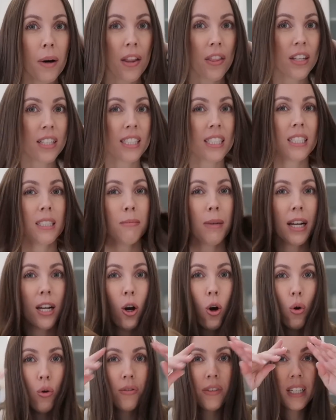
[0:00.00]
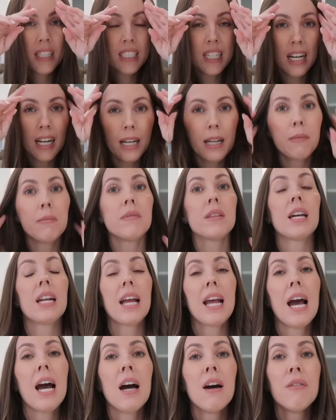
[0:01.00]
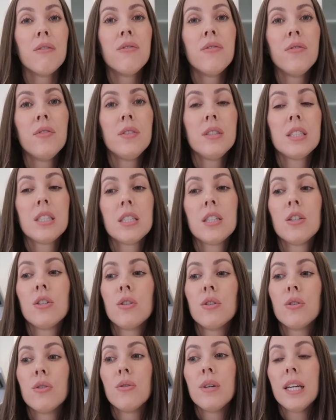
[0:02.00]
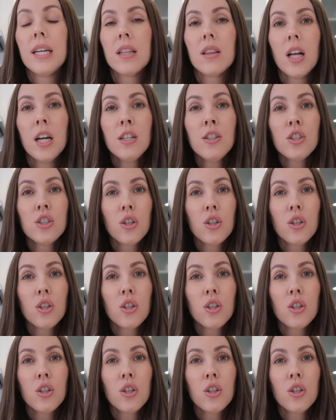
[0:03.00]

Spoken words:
but this is my only time that I have to eat lunch,